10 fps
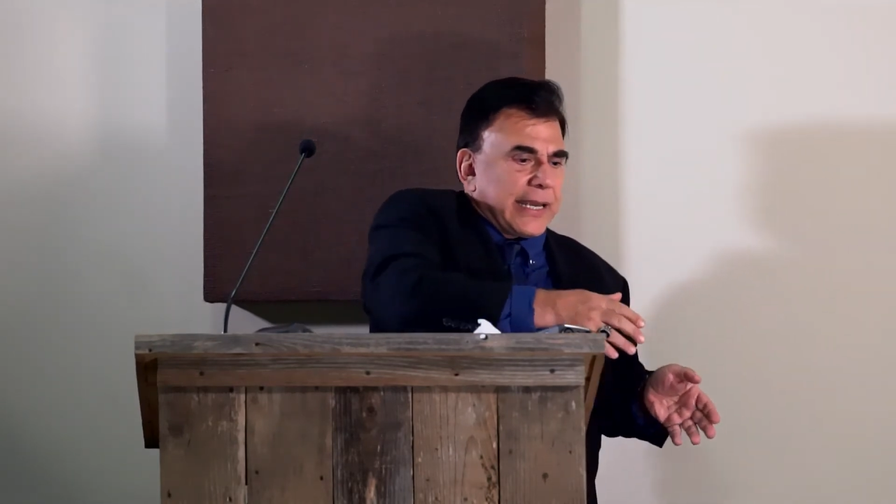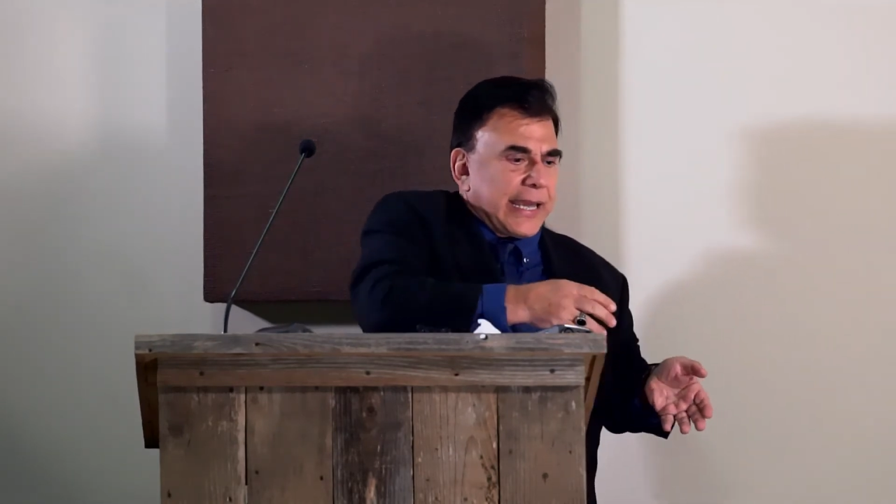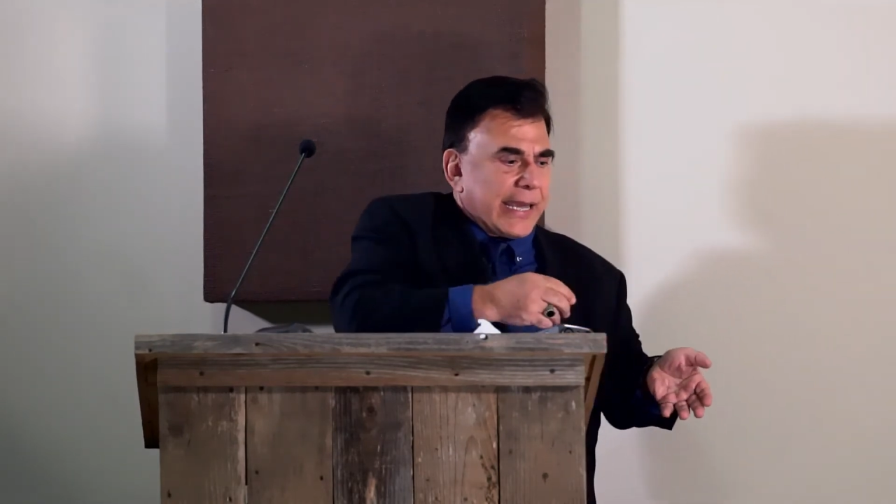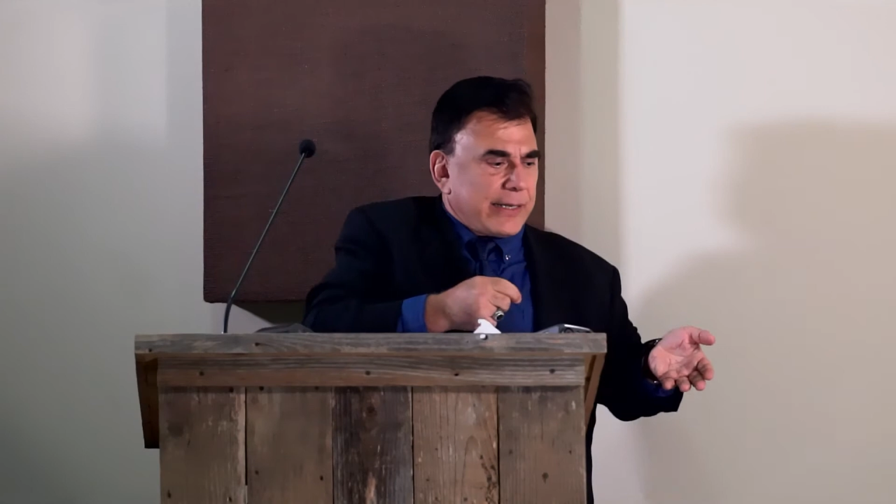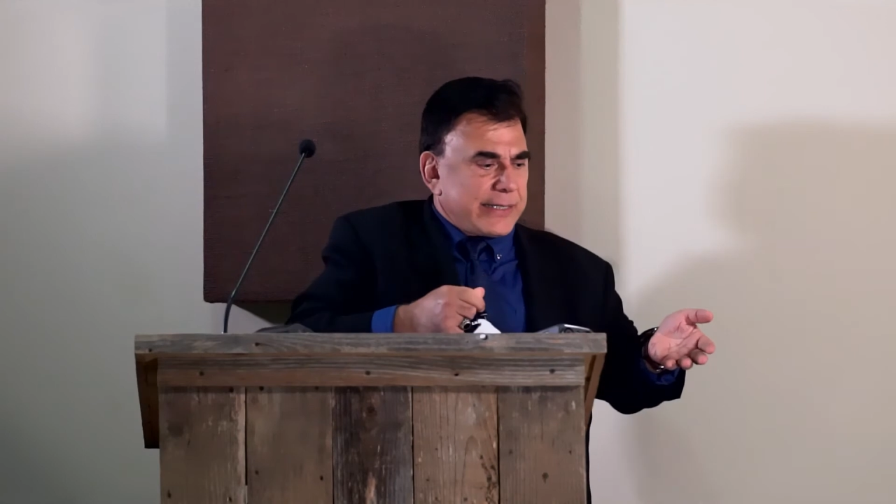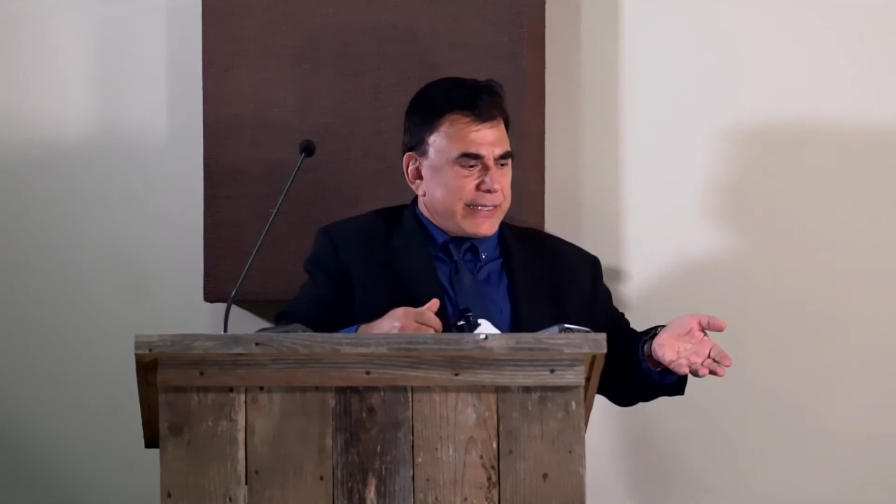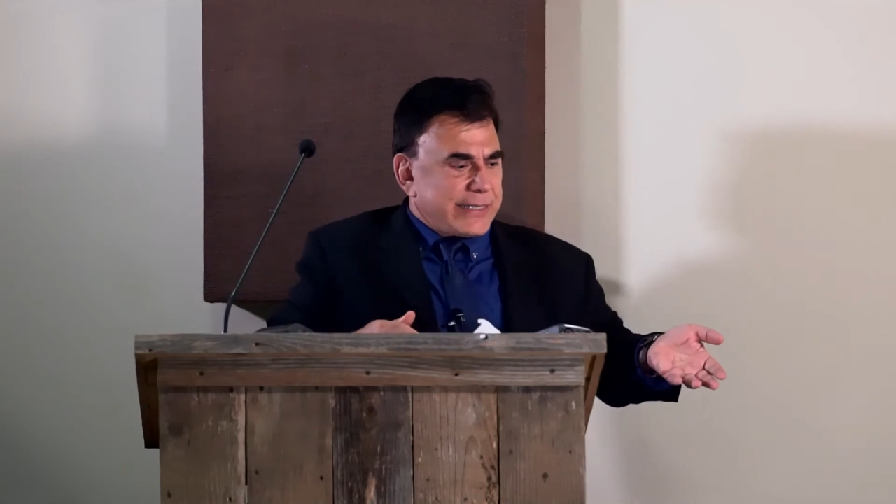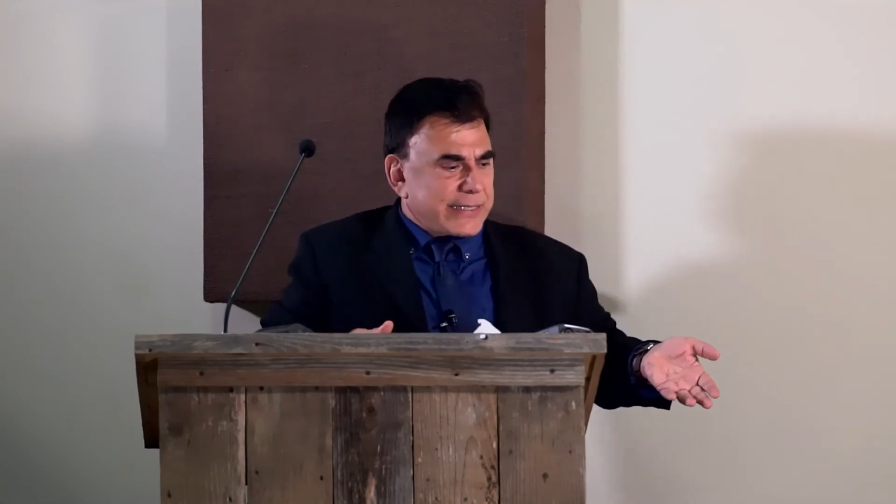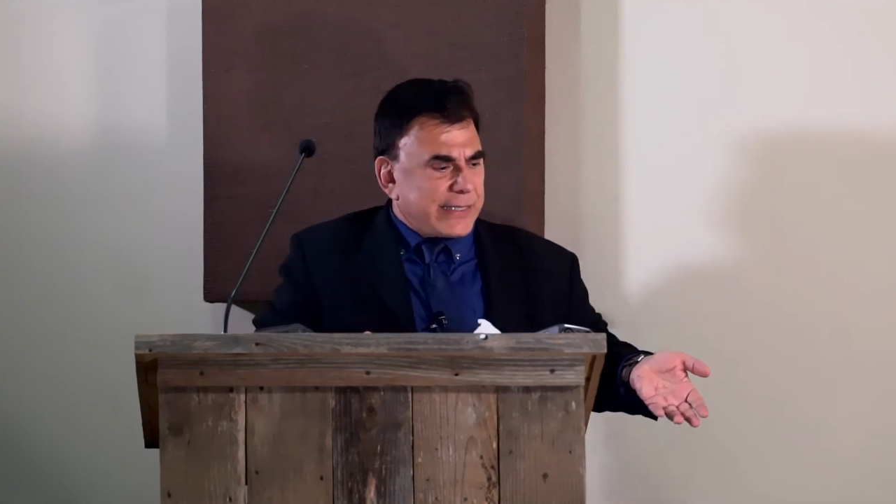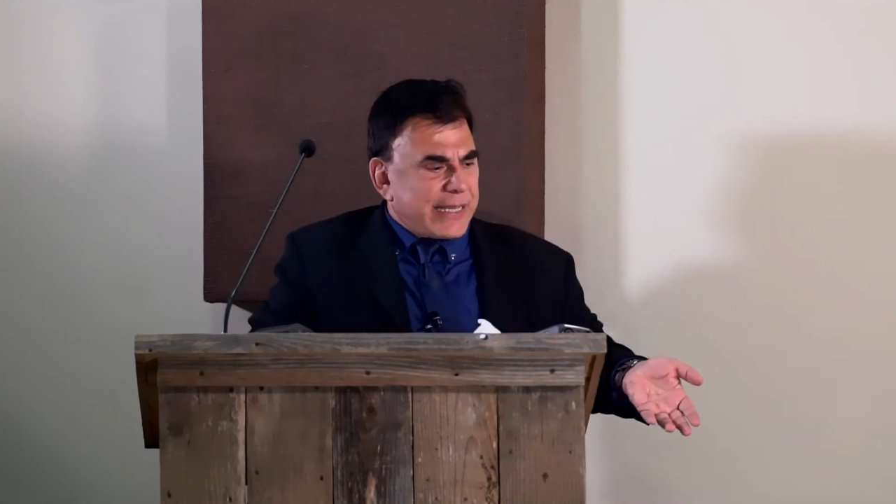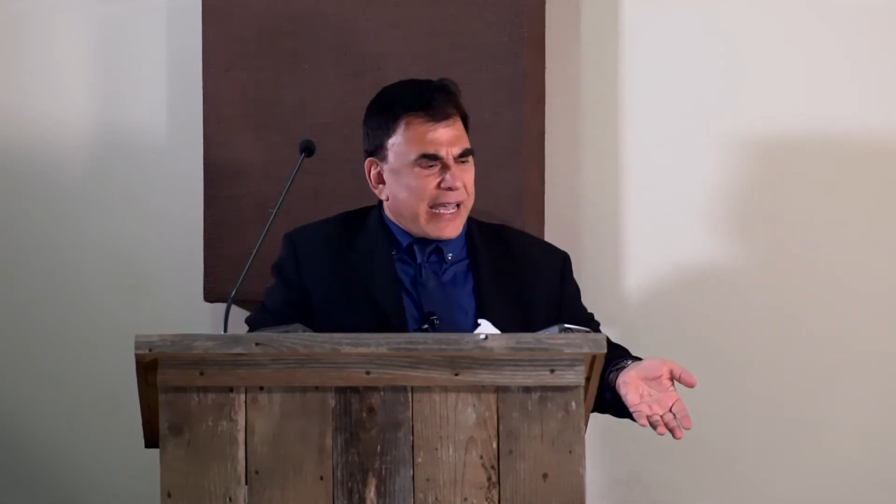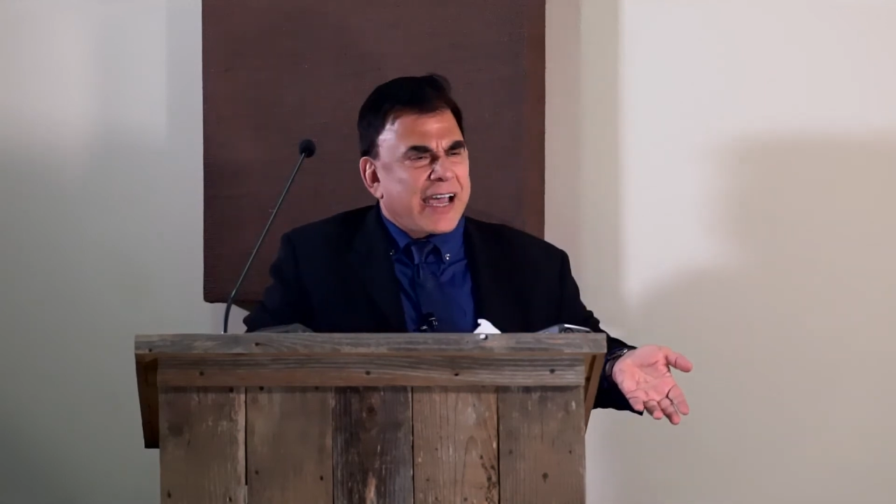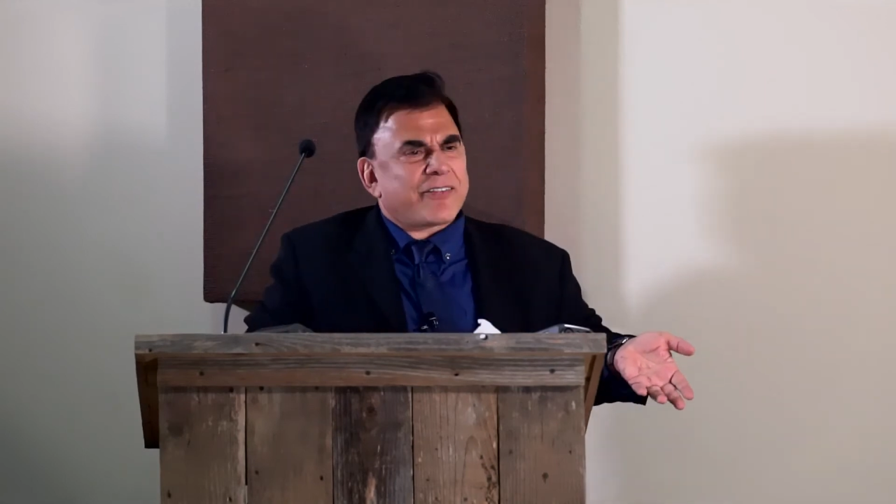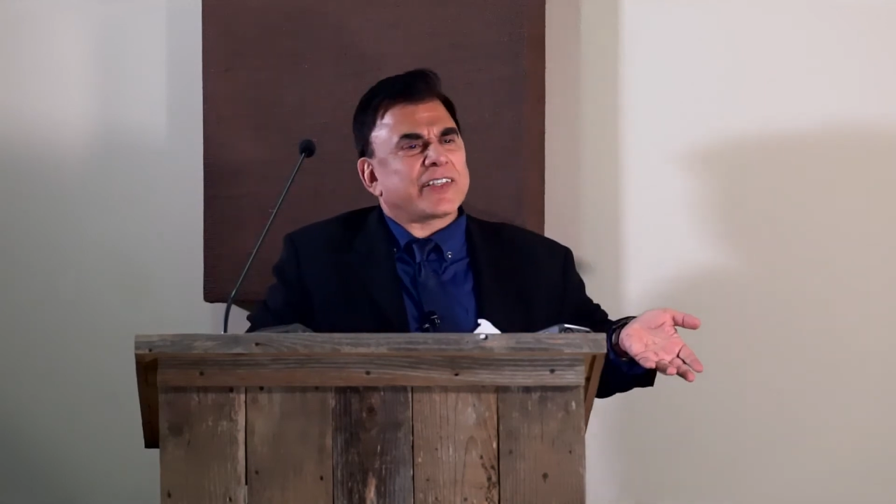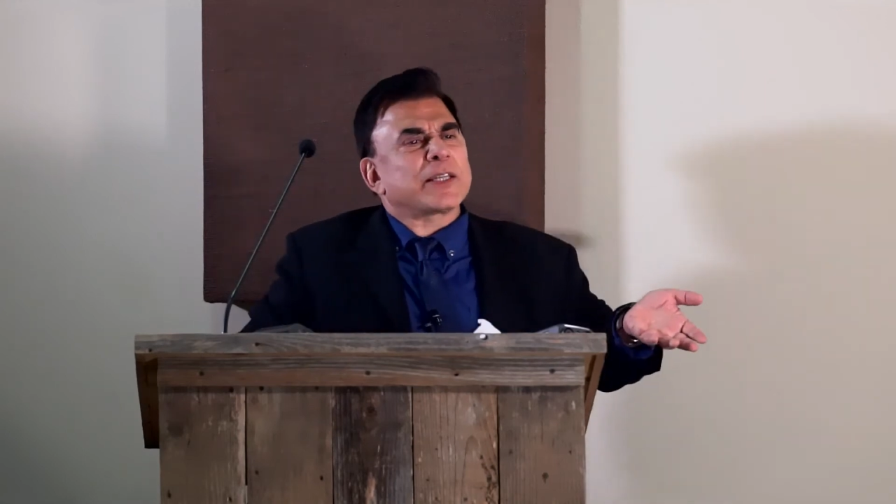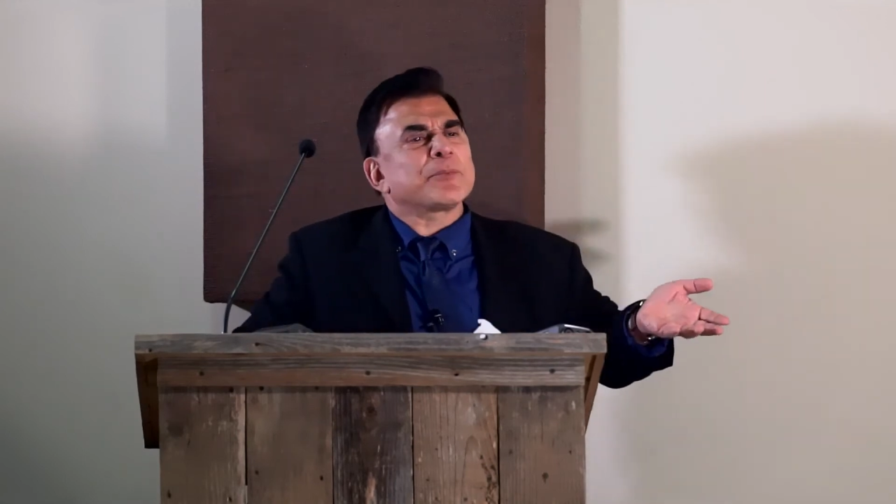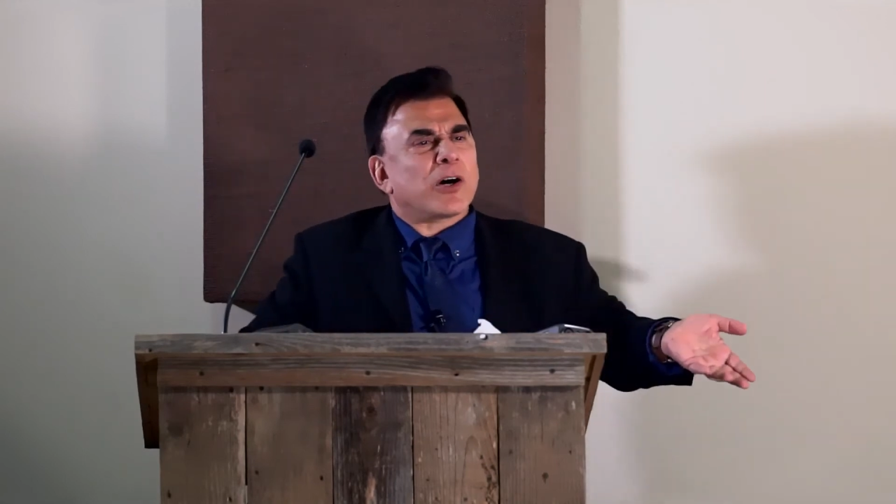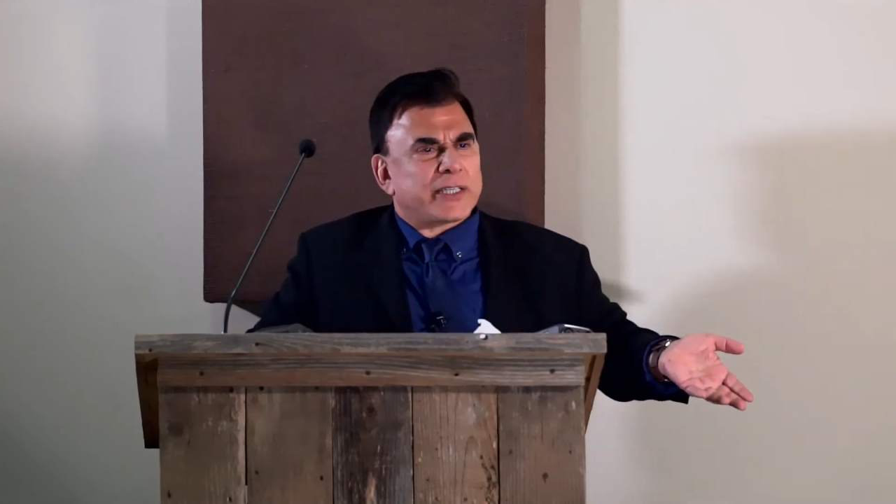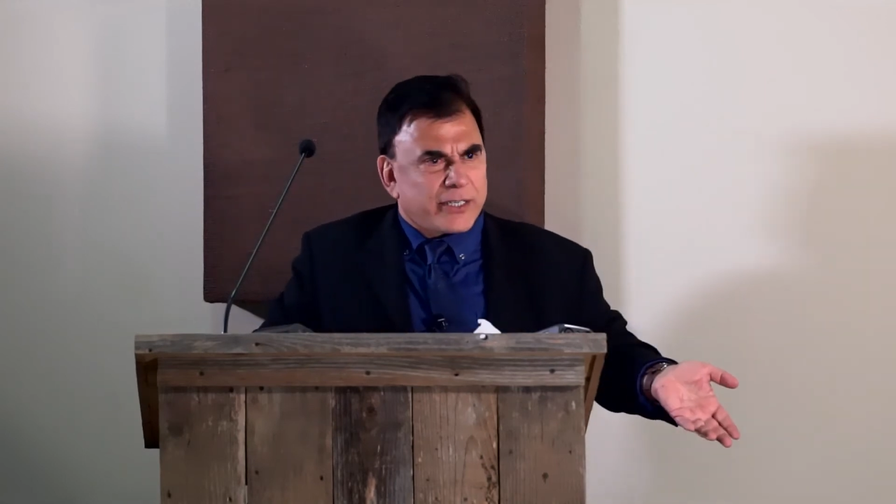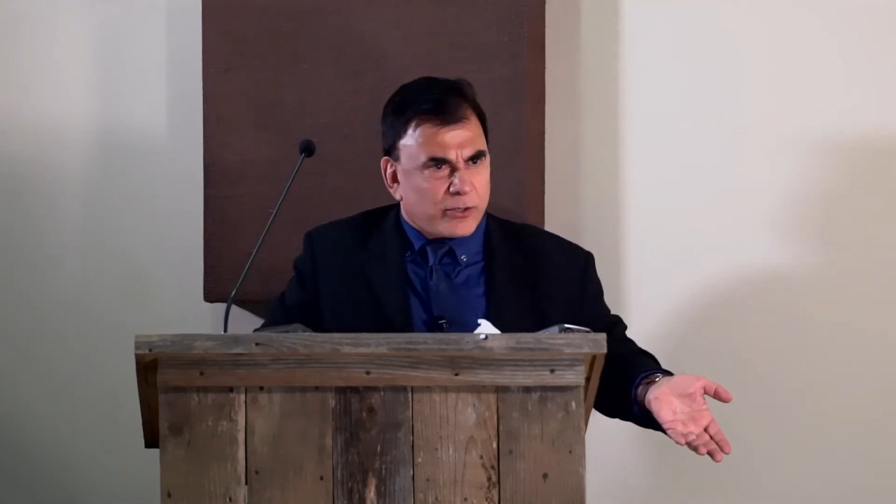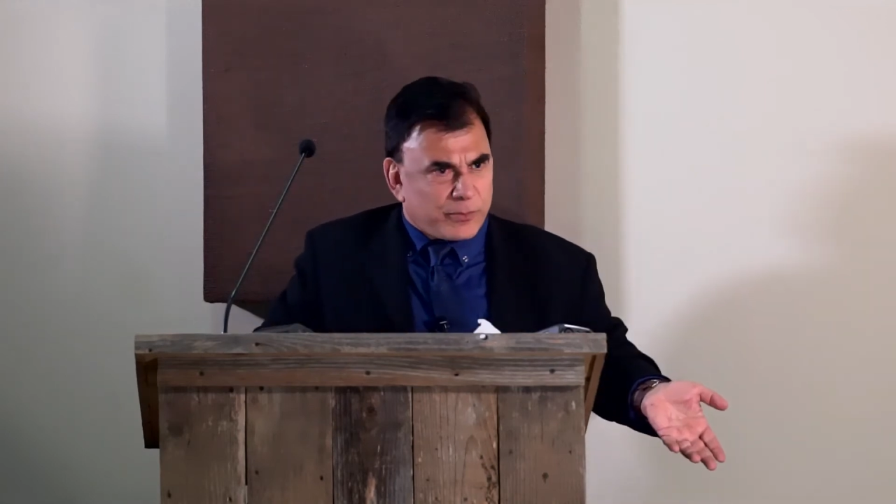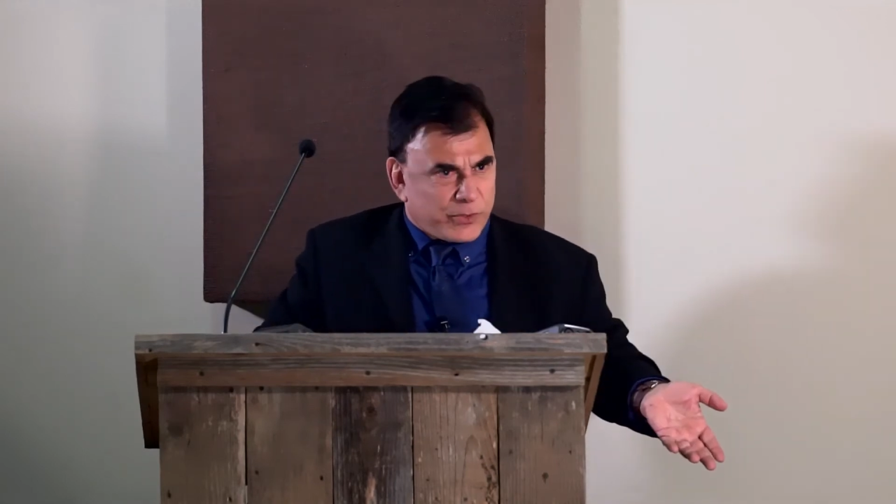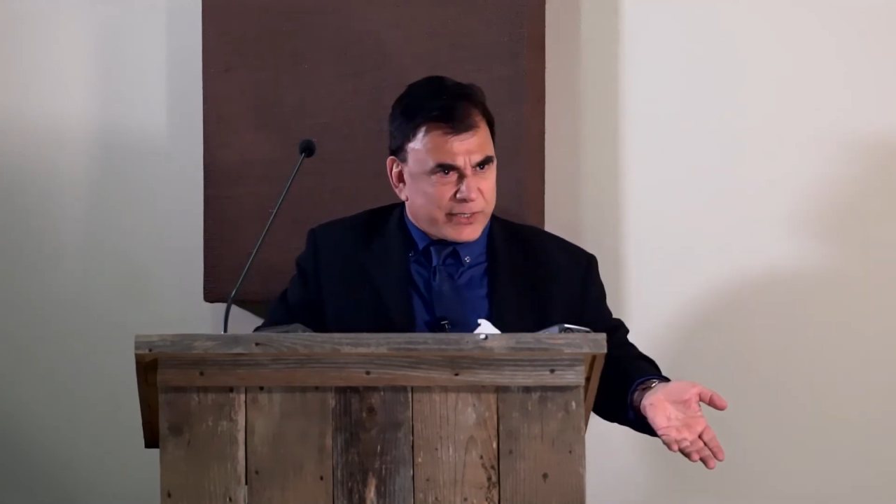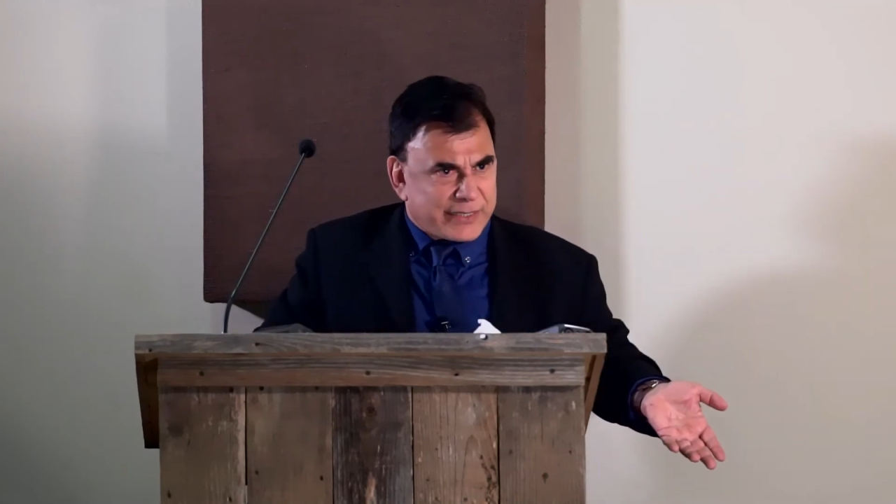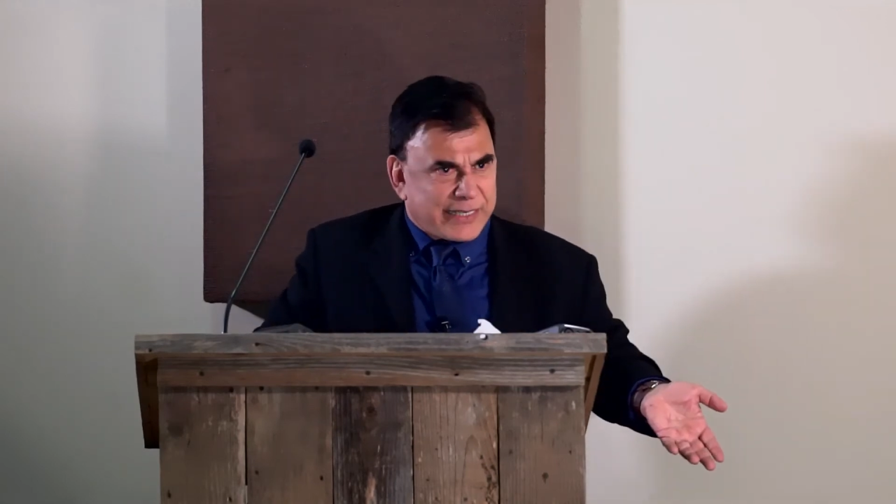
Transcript: and I see it's a half-dead body almost,